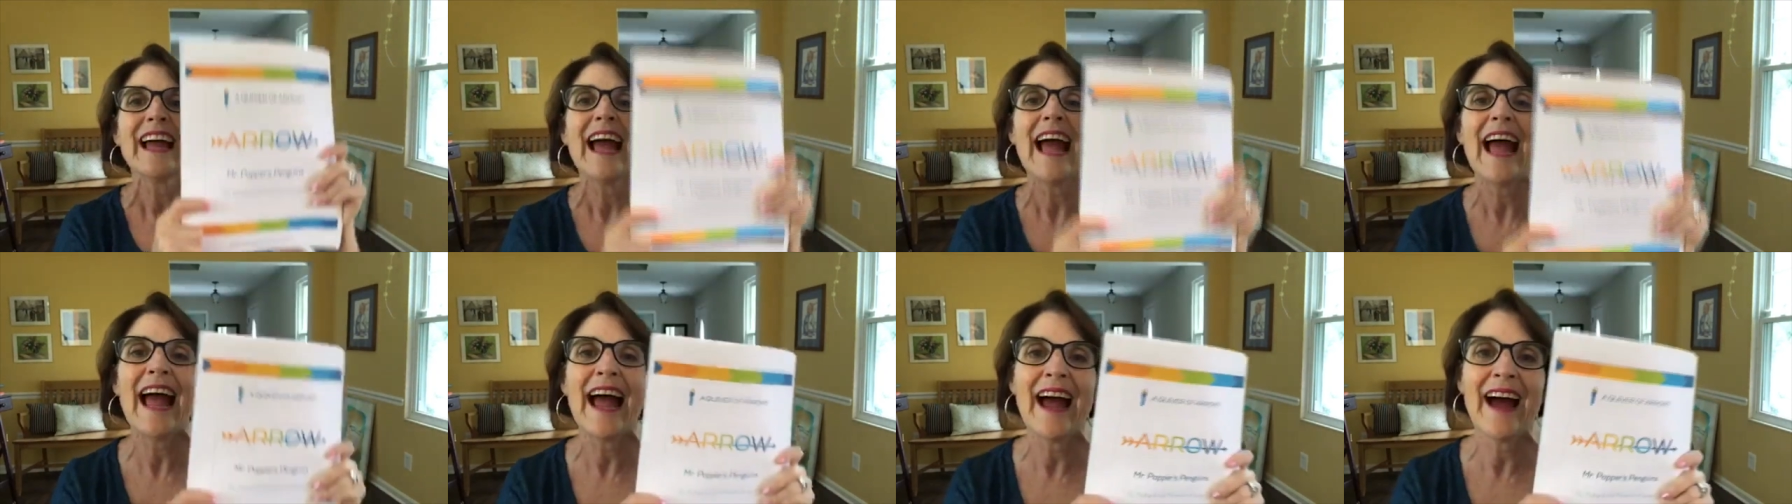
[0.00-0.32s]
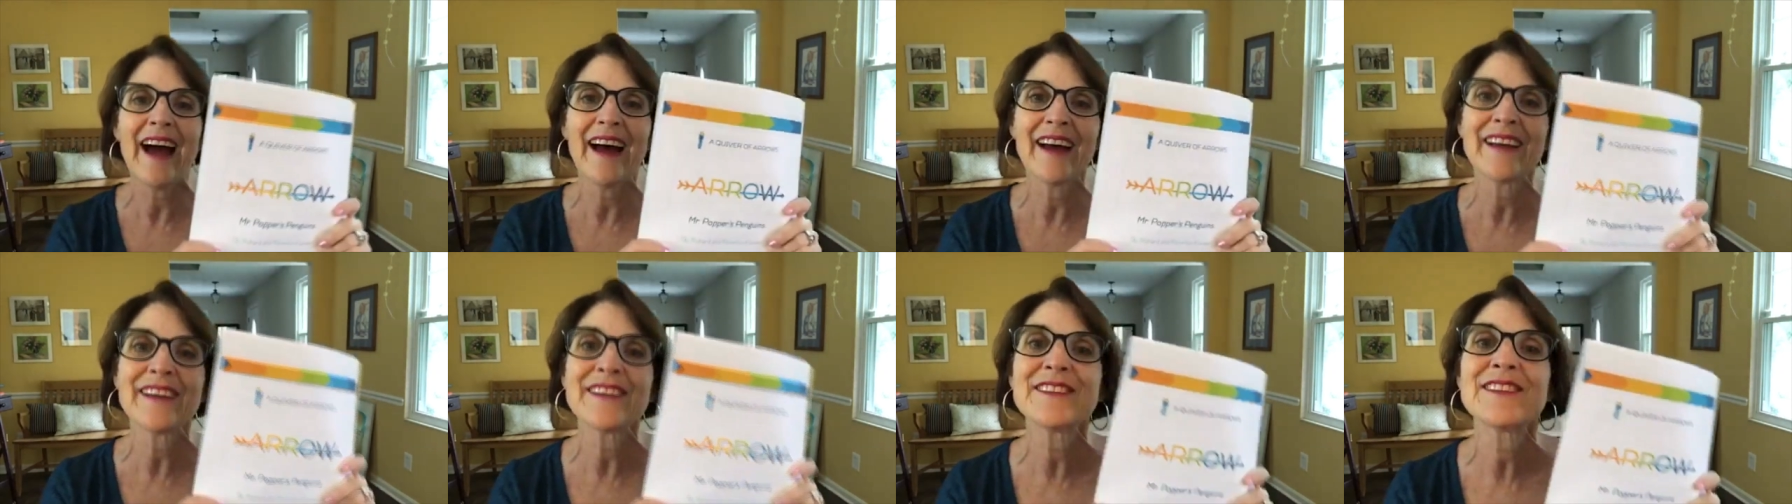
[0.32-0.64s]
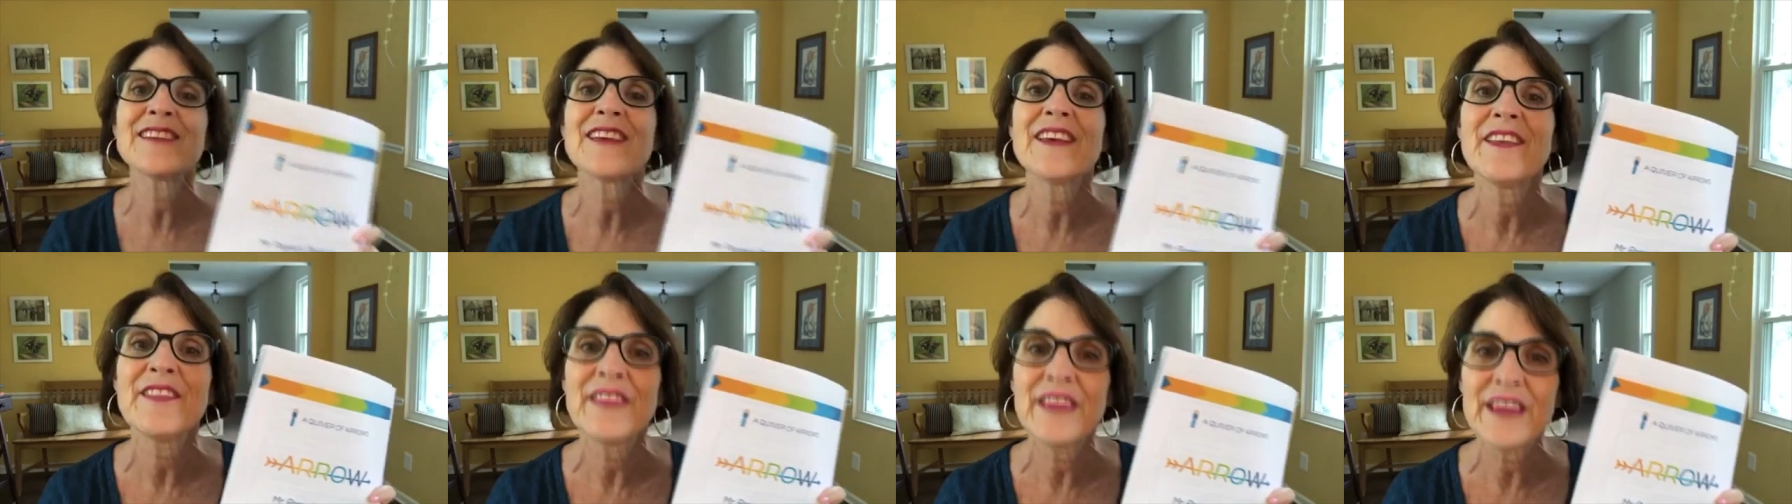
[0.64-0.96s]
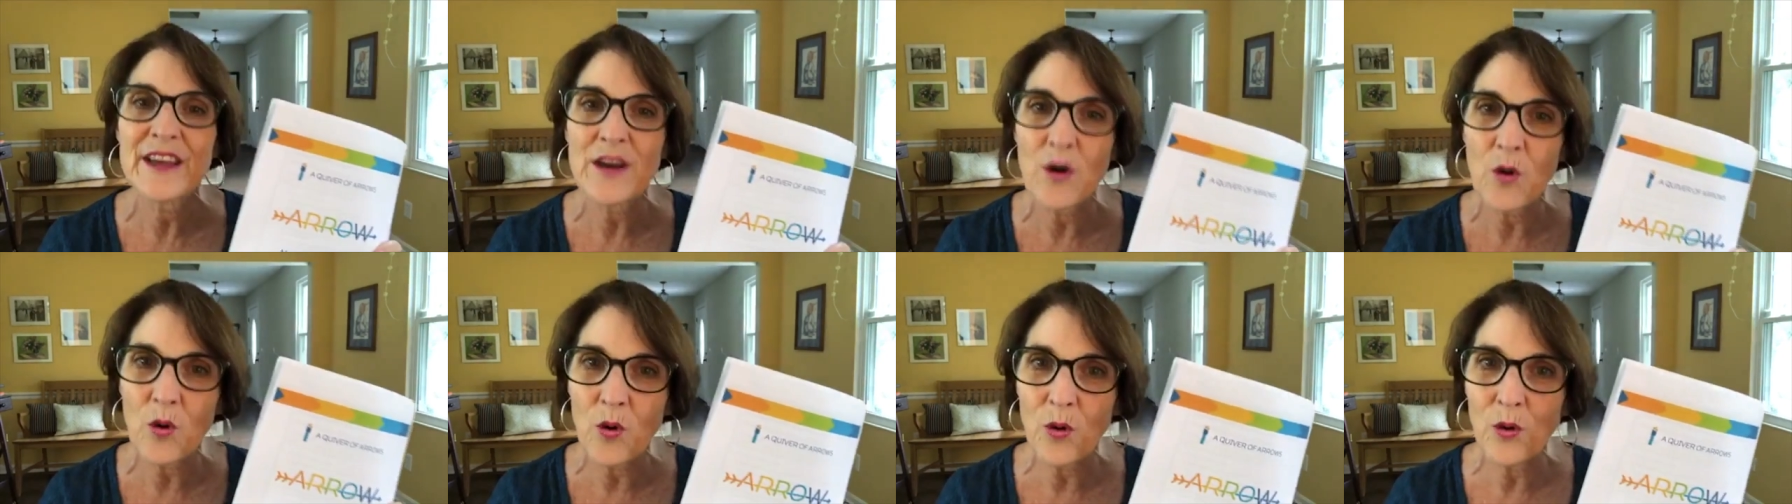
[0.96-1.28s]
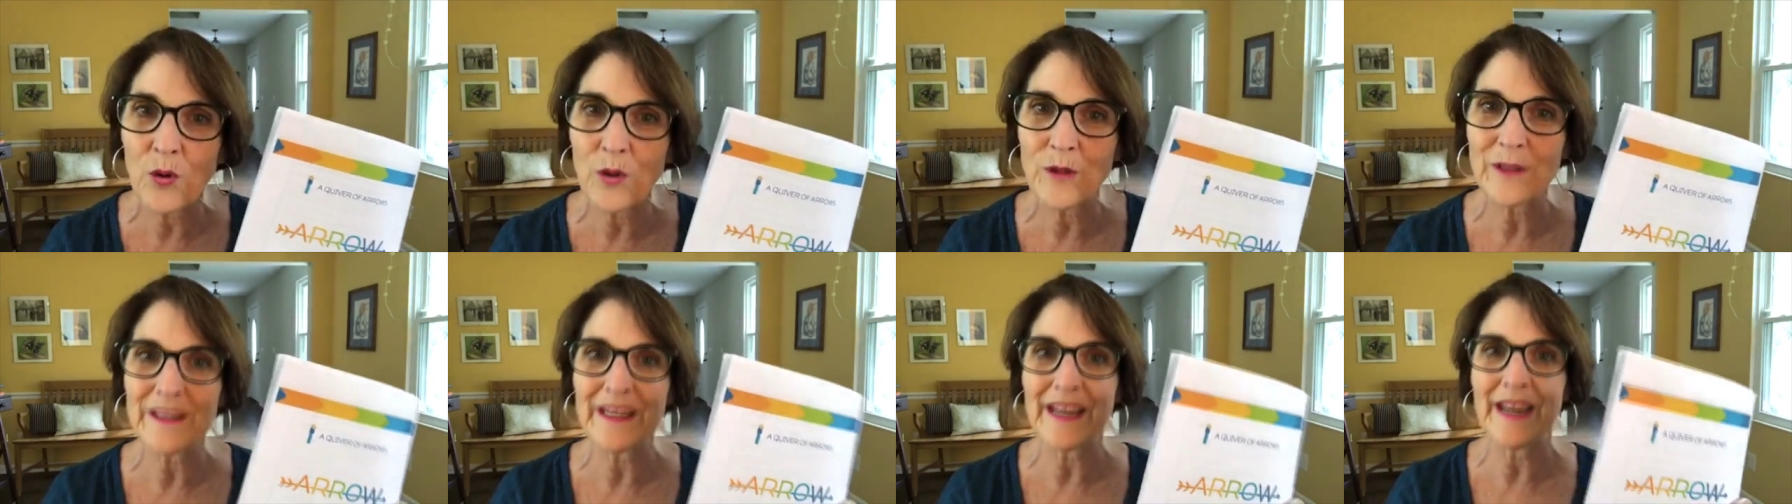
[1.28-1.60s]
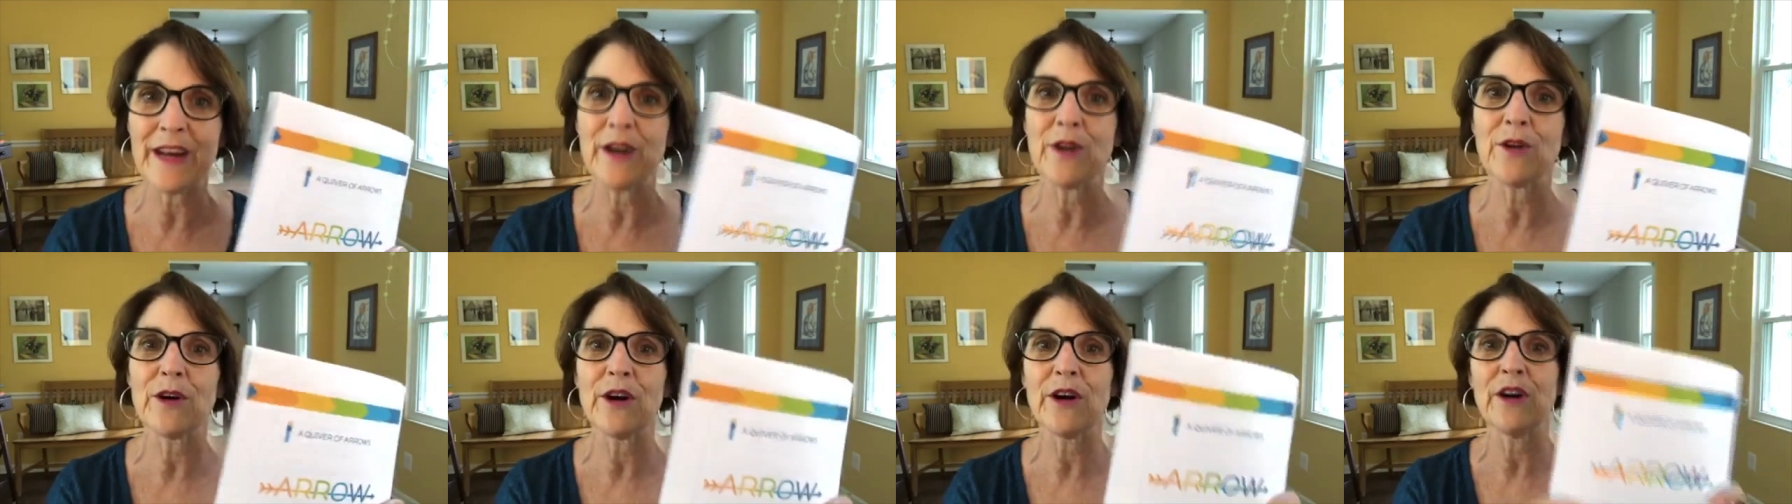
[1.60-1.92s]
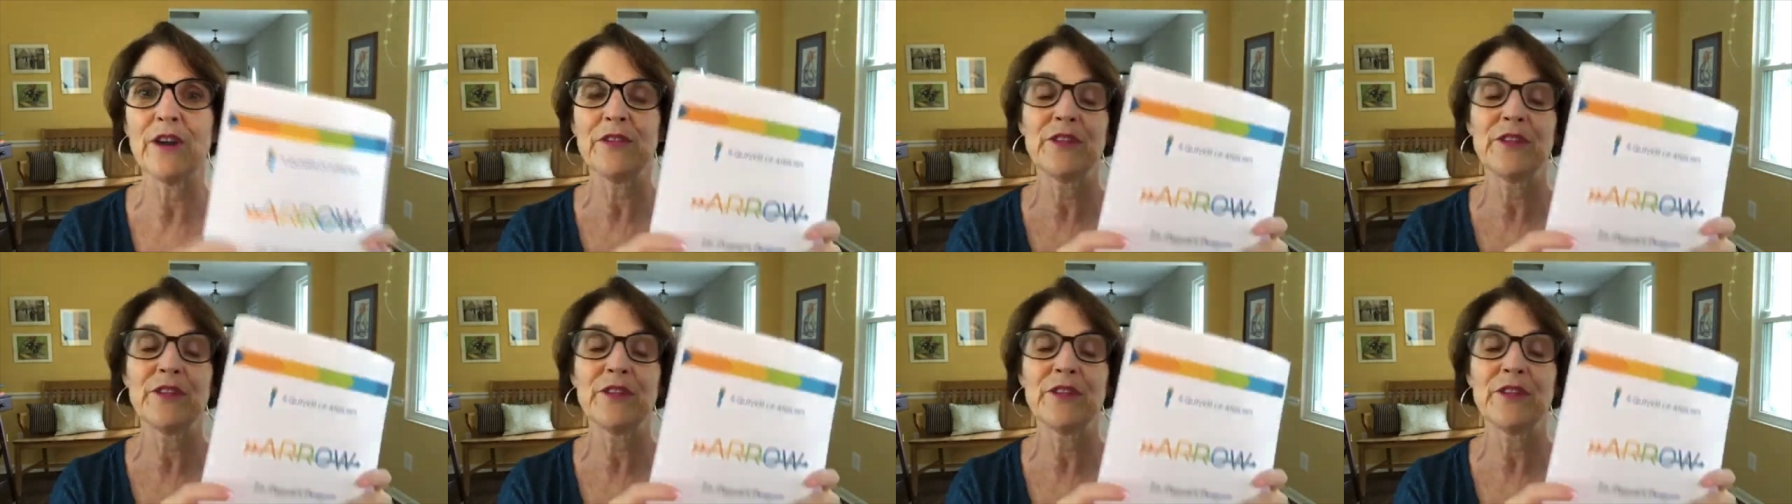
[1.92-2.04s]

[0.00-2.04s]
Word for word: as the old Arrow,